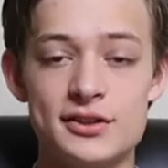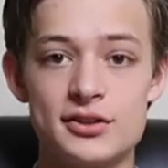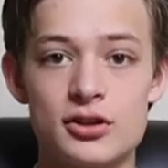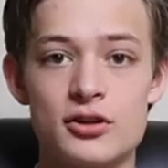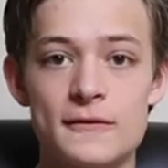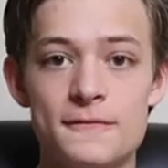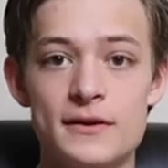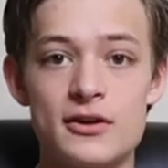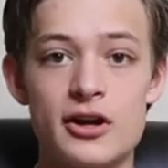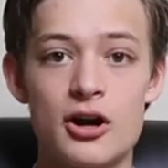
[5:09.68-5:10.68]
to turn
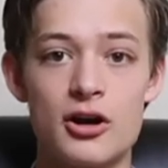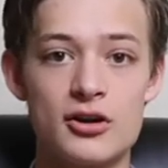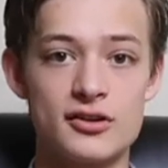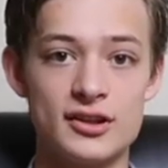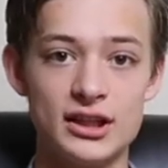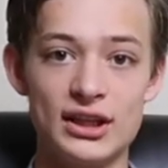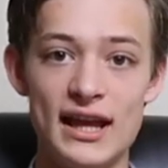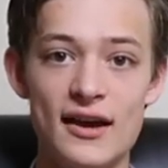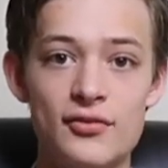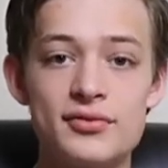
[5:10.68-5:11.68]
very hard to the
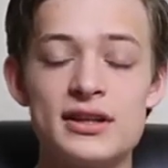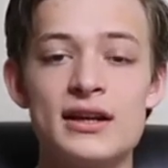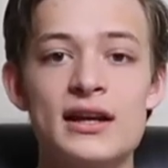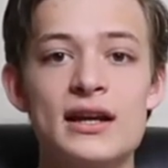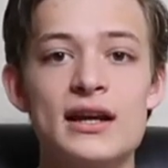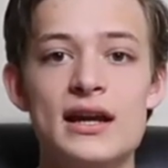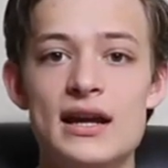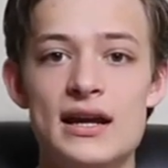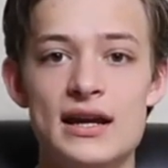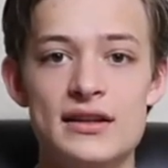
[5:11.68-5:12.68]
left.
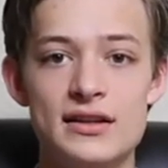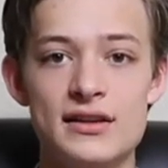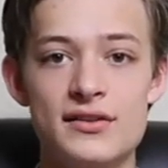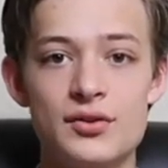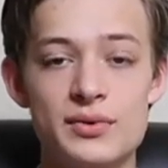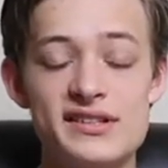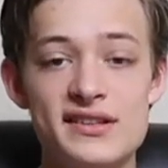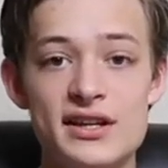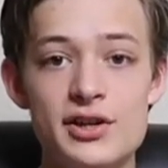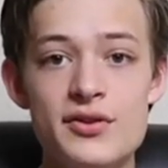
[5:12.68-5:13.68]
And the
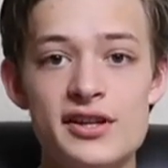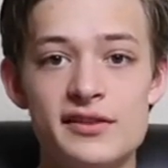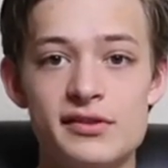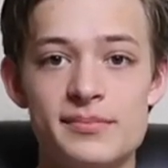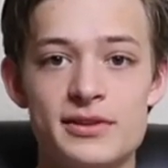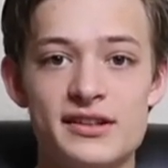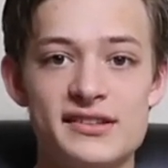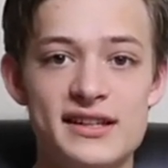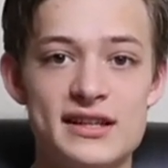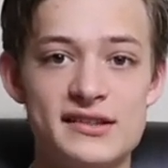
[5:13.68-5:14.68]
reason they knew this was because
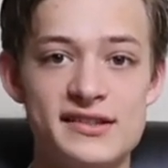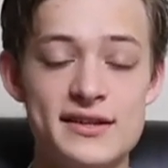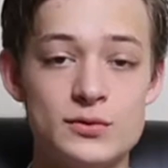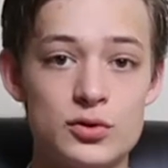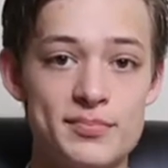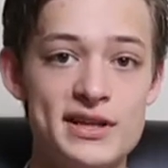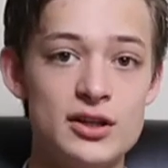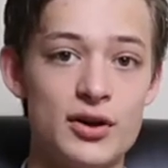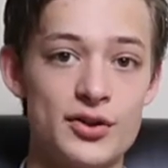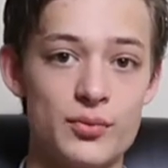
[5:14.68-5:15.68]
they could see the
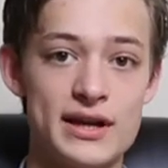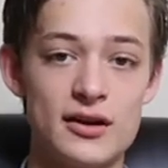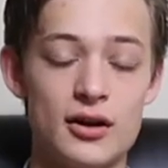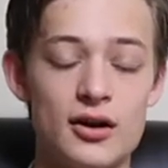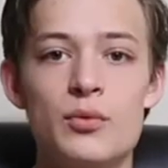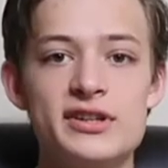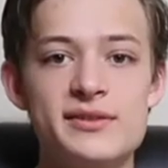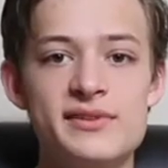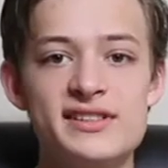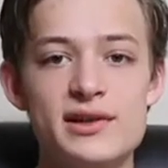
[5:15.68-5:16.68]
torpedo on the radar. Once
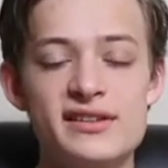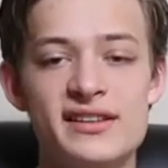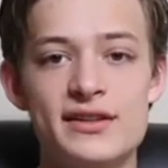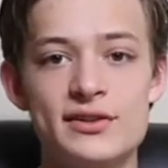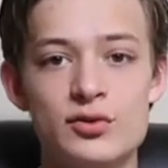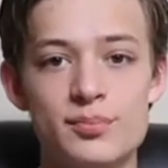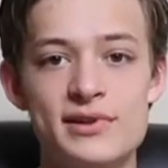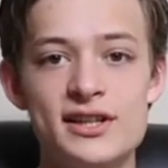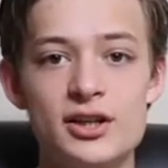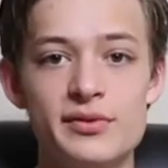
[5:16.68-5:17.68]
it was noticed that the
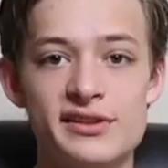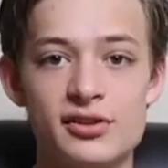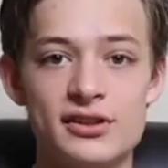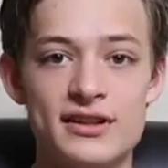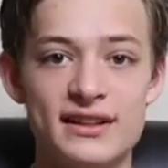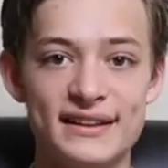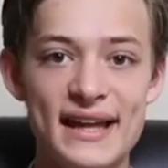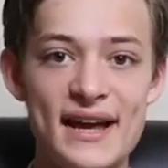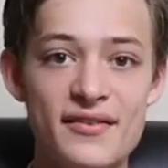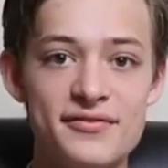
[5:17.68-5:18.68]
torpedo was turning to the
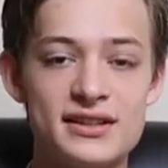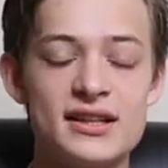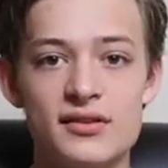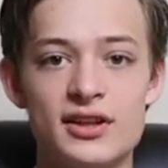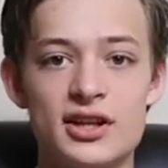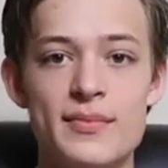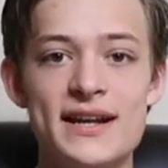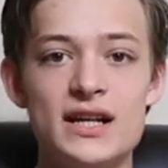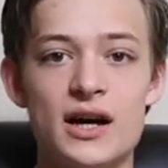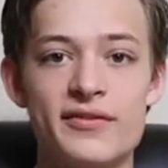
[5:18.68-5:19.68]
left, the
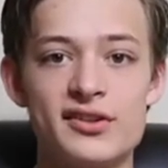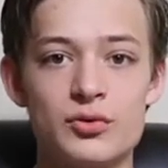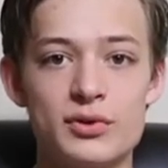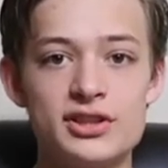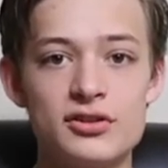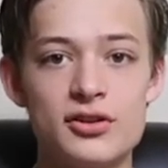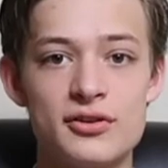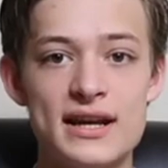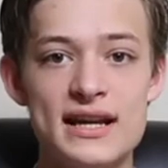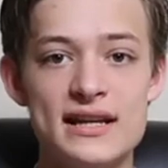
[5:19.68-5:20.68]
commanding officer, Richard
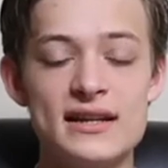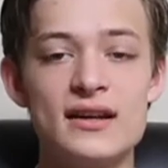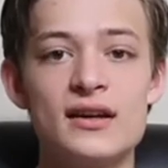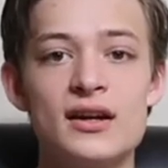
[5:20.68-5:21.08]
O'Kane,